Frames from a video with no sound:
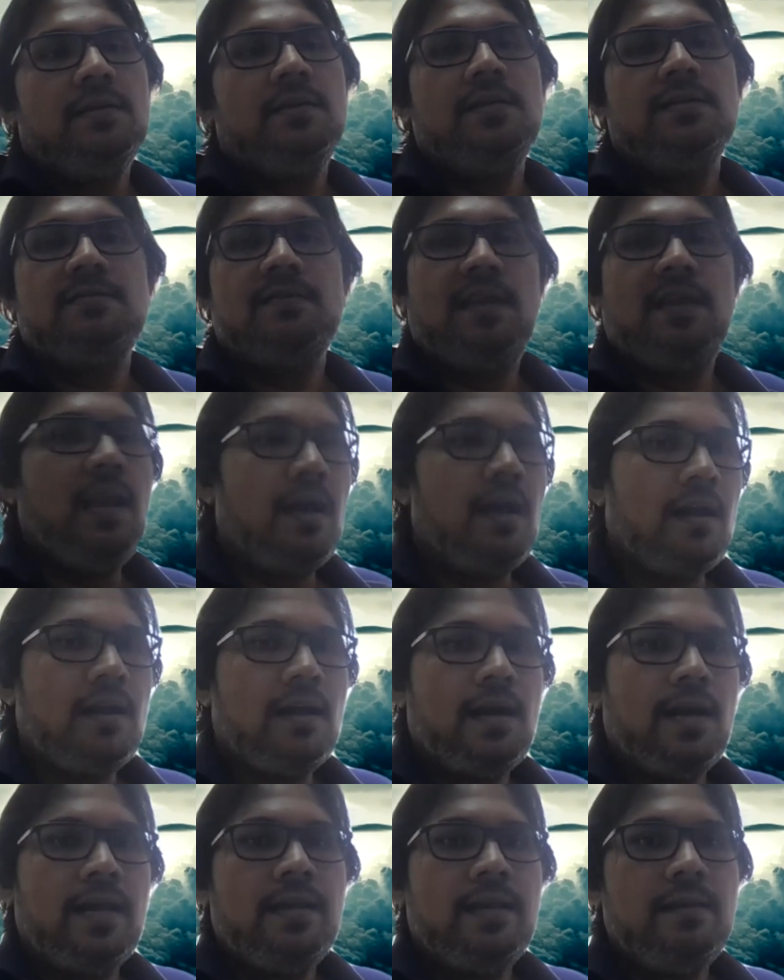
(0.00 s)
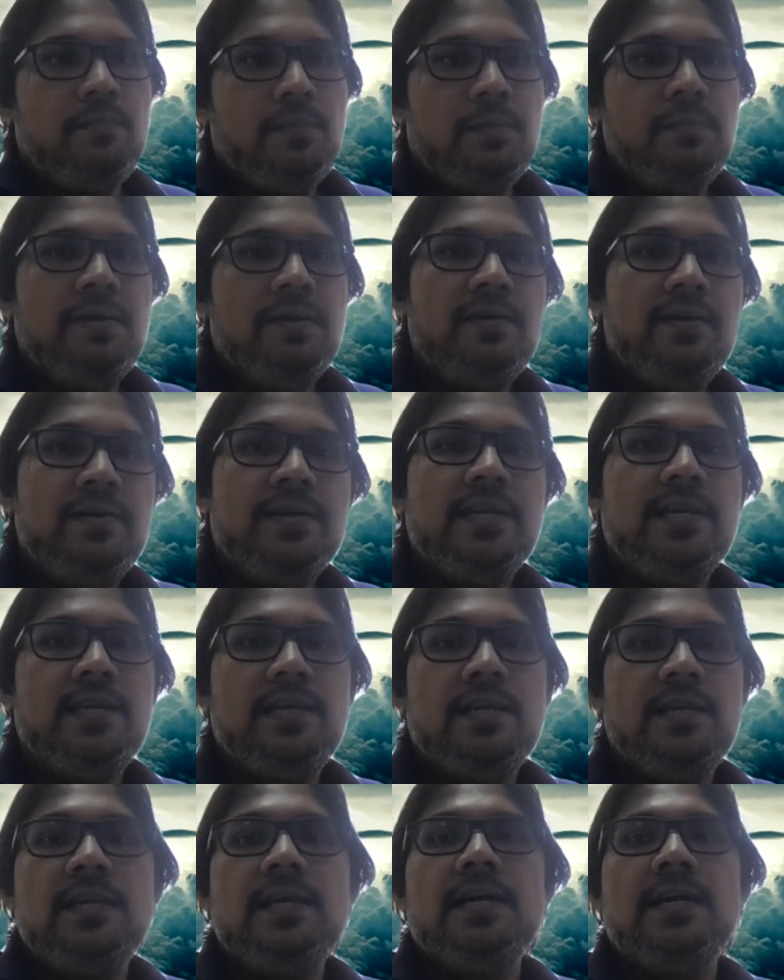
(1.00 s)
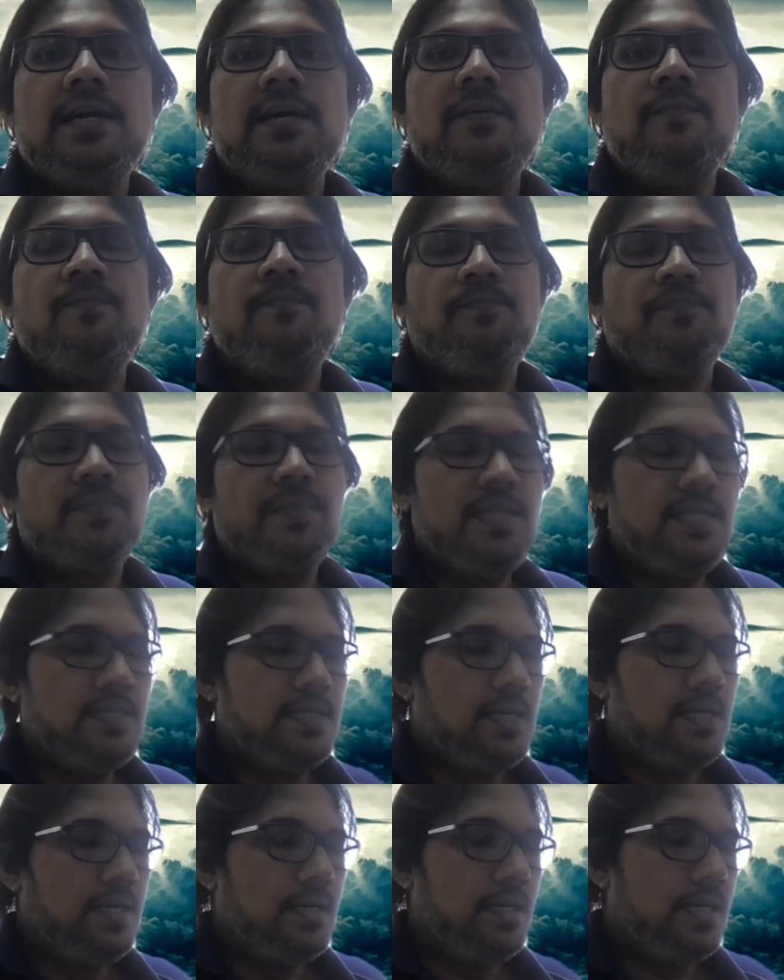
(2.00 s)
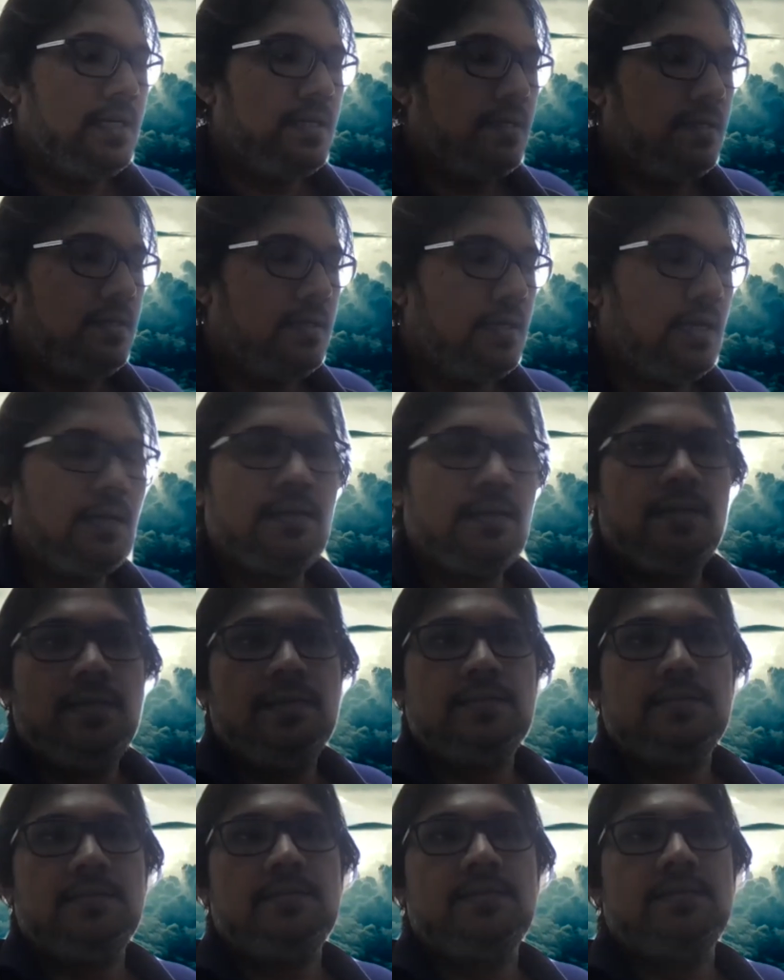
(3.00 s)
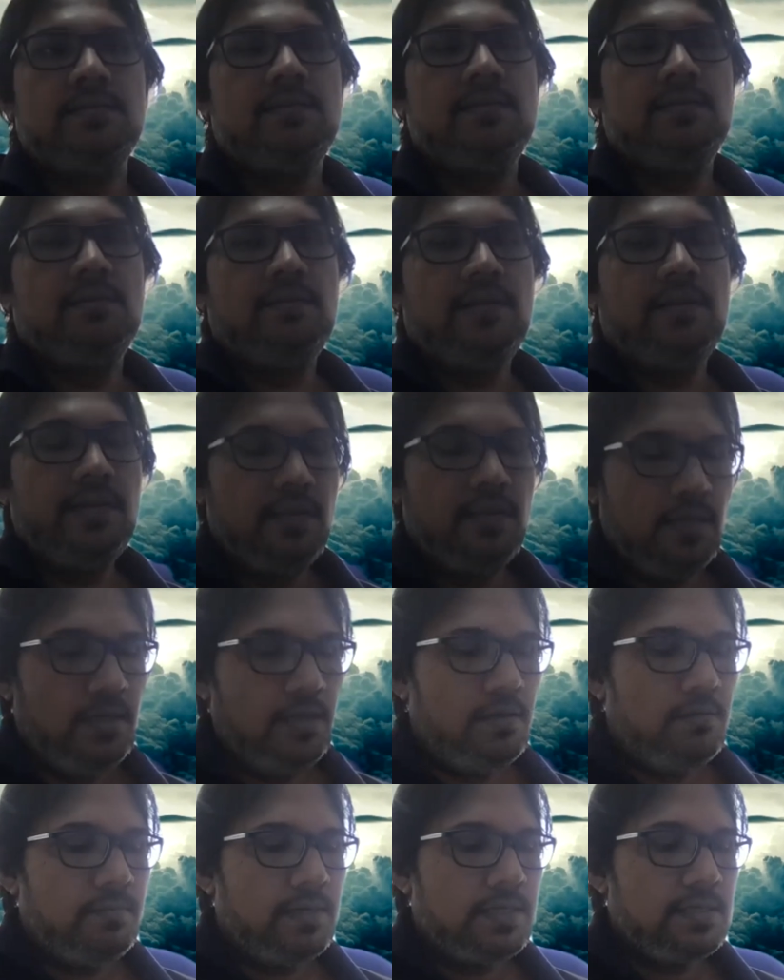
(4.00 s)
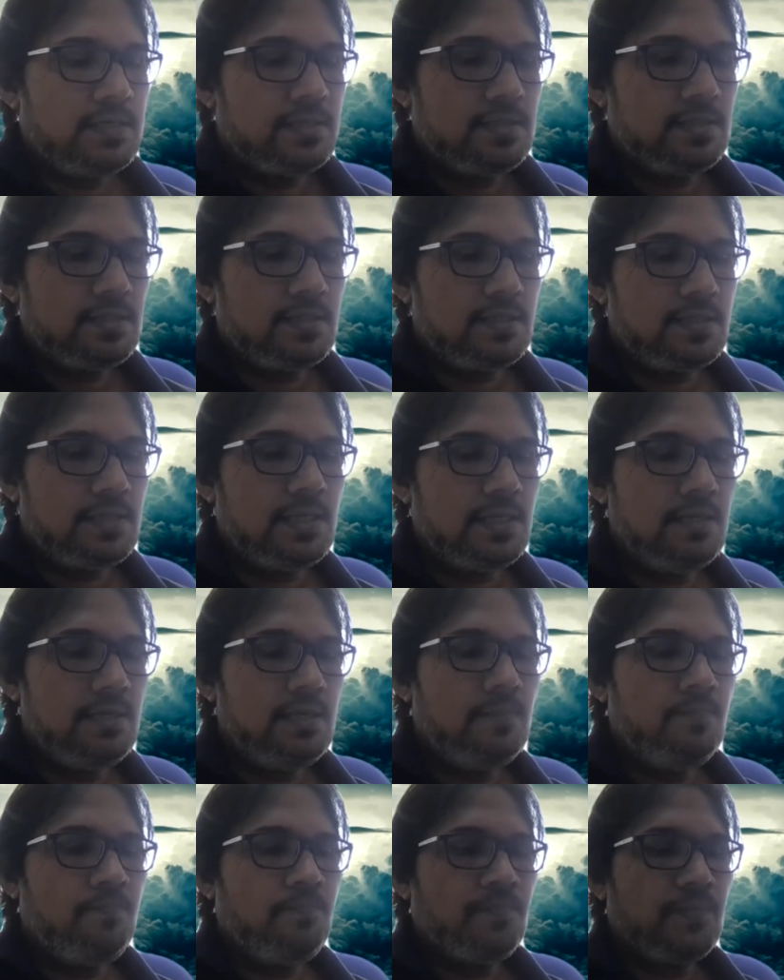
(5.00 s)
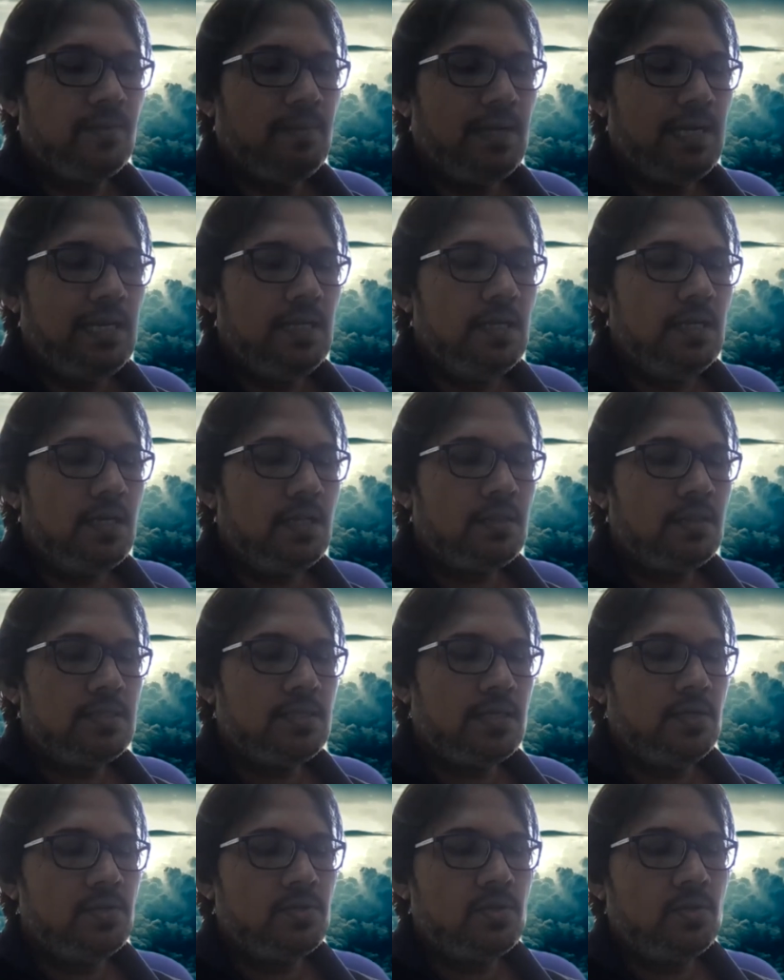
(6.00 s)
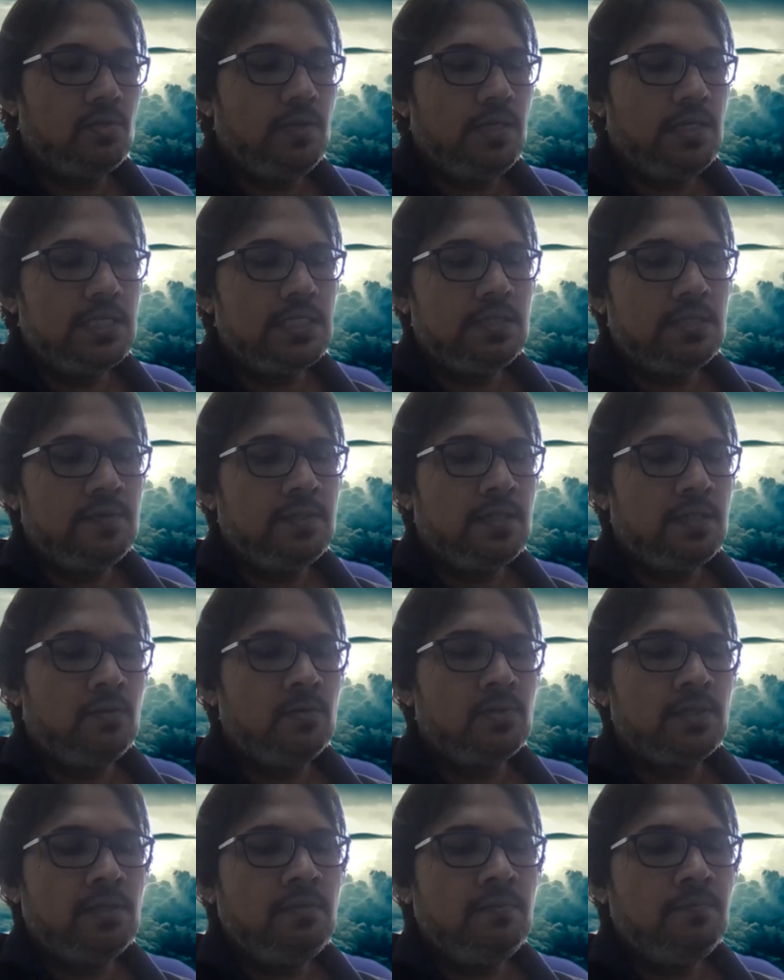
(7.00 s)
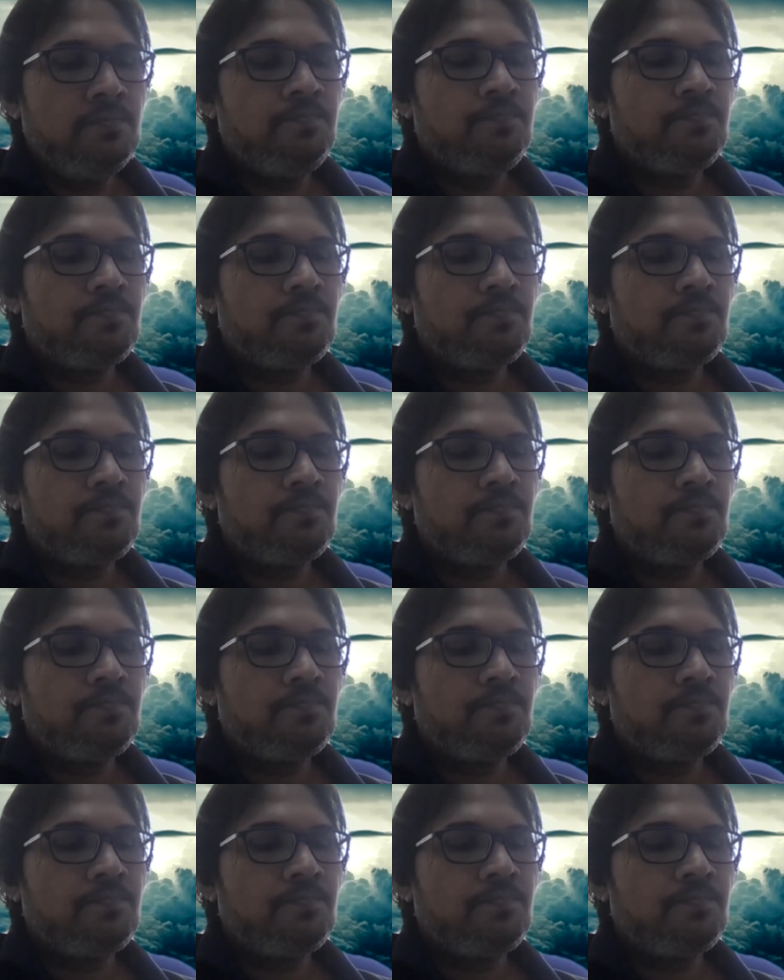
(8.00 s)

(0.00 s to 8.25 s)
in Sri Lanka and maybe even in India, these are like not cases, right? But still, by learning this ISO 27000,